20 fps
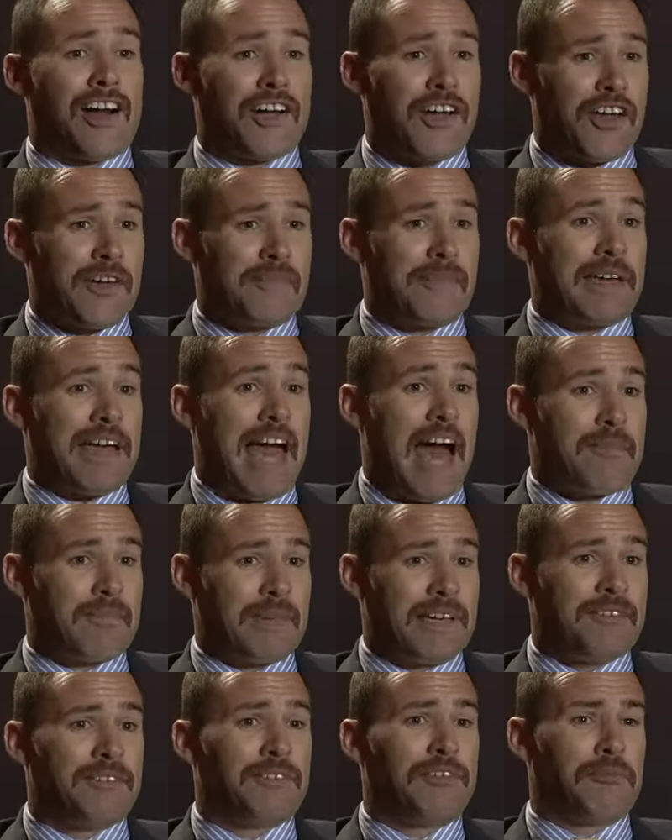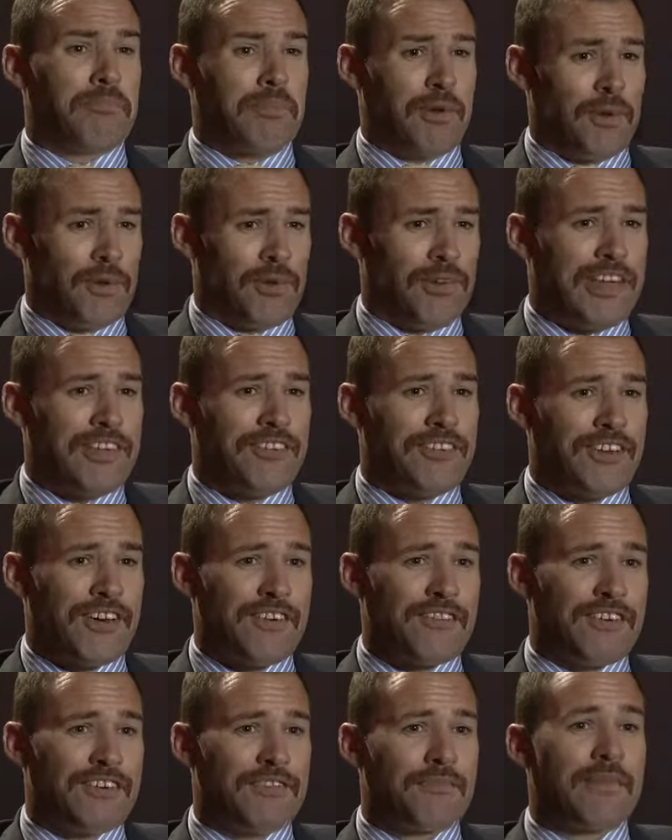are going to be happy to pull their
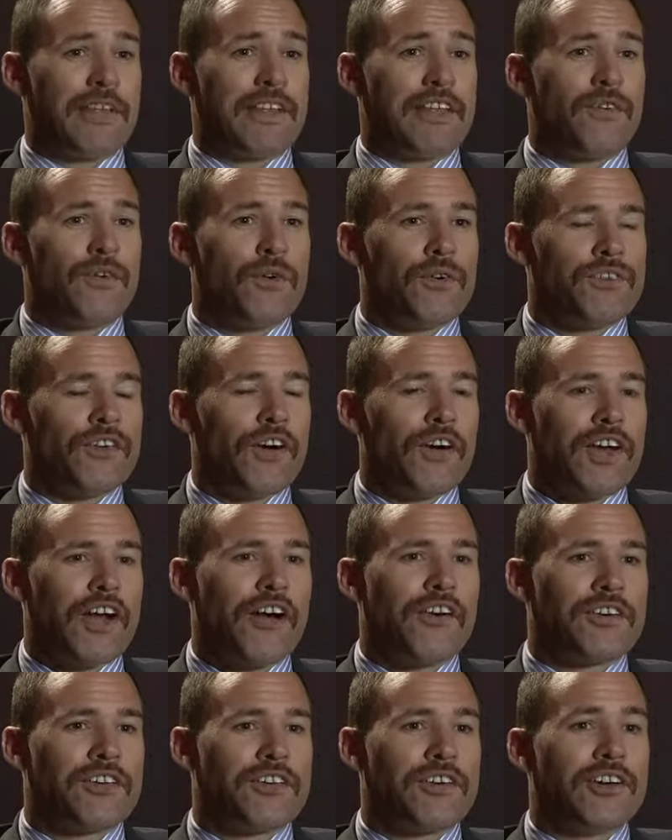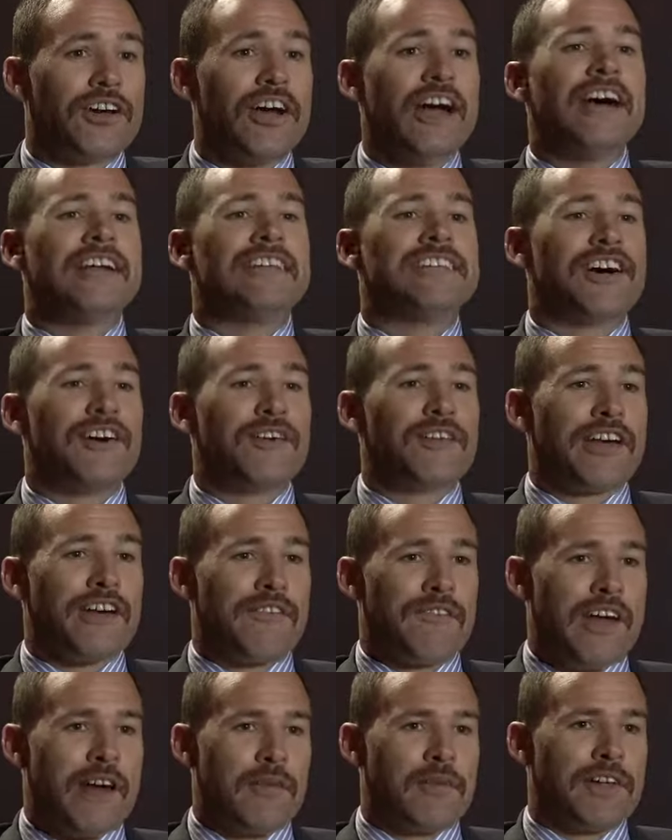service, but they're also going to tell
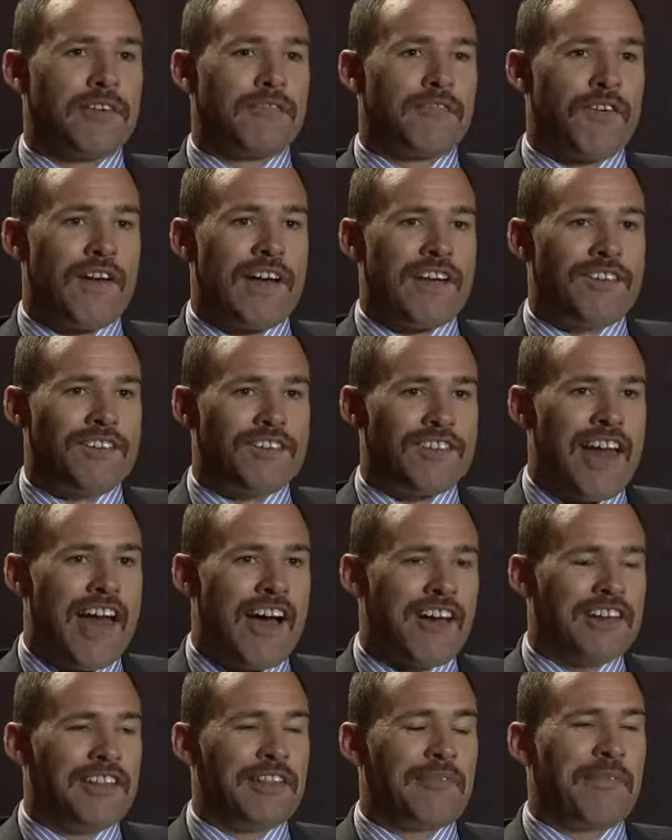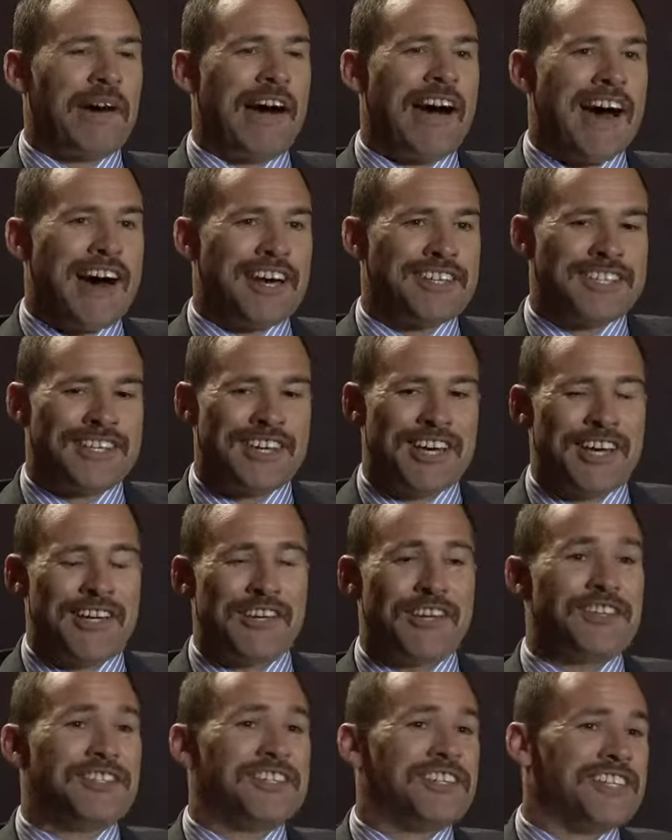their family and friends. Now, in the past,
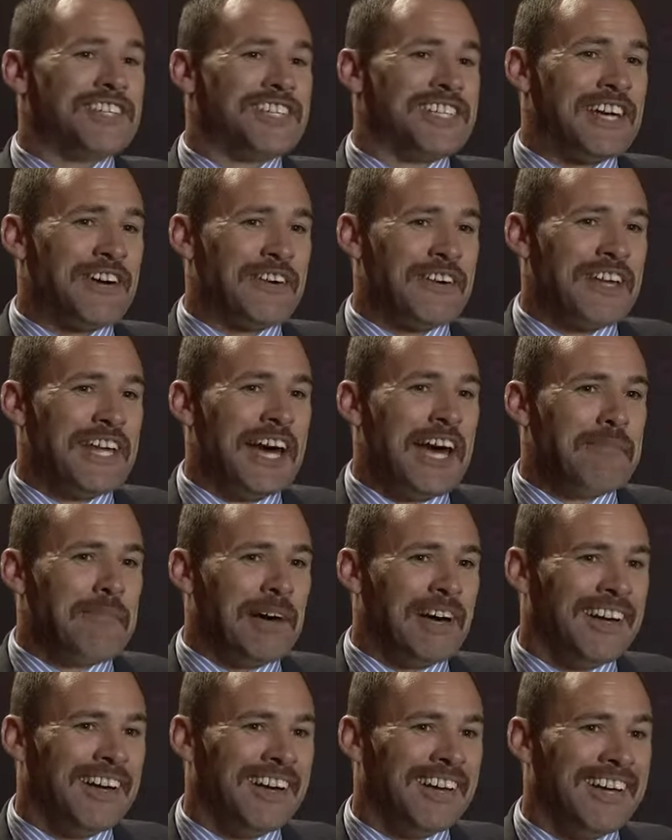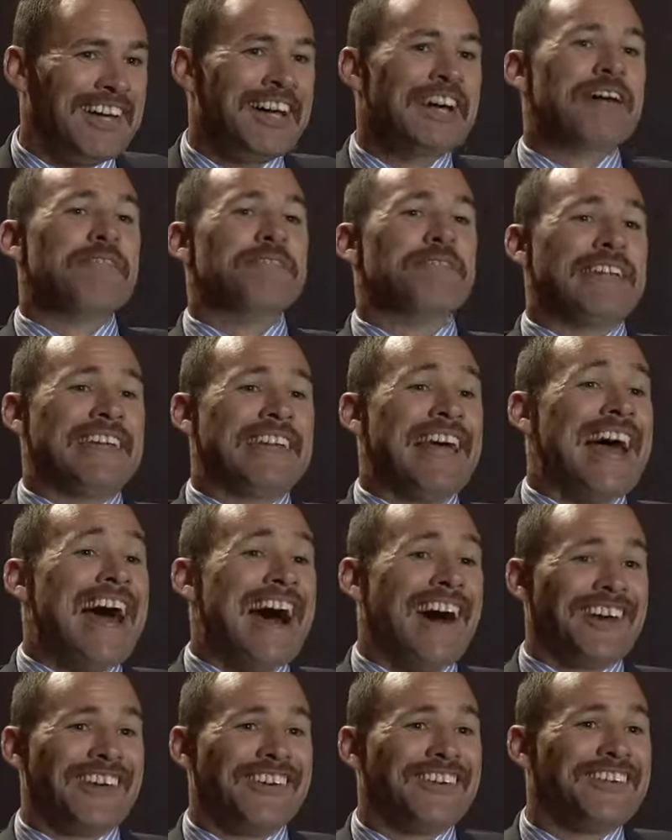you used to just tell your neighbour, but
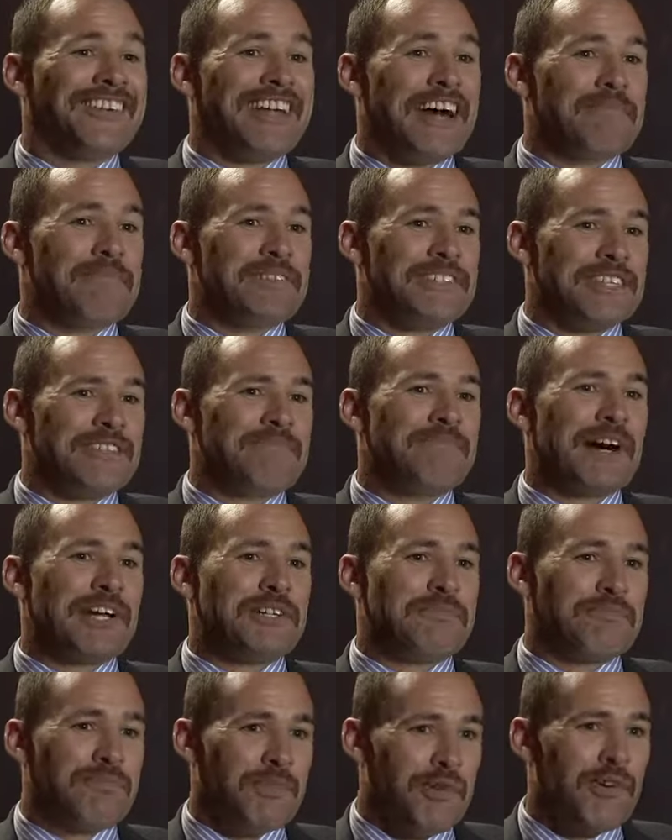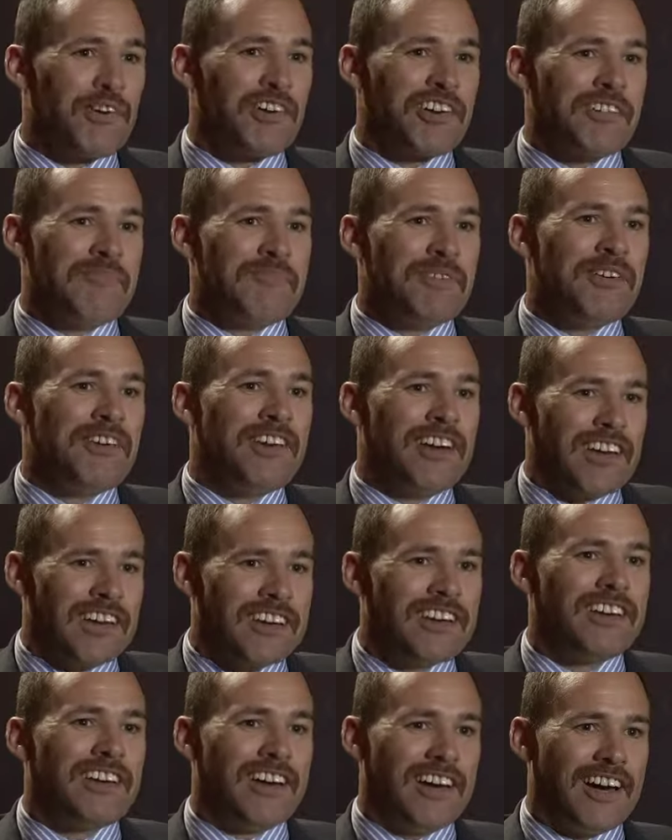now your neighbour is this much broader
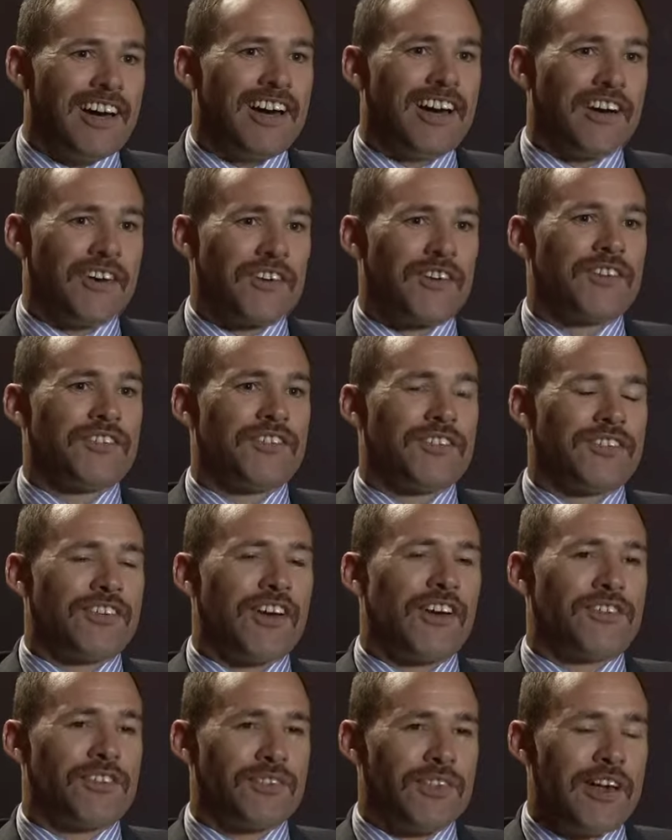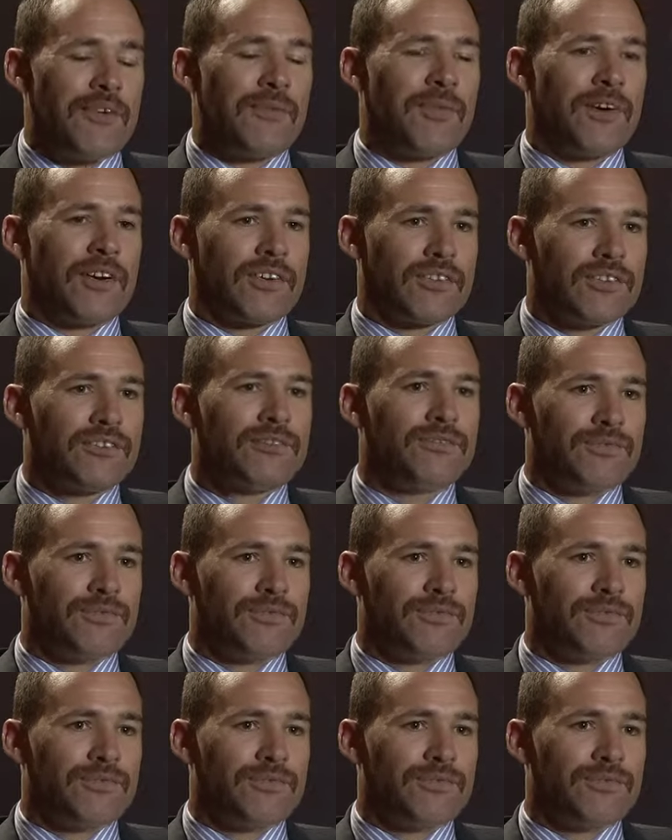community across the social networks.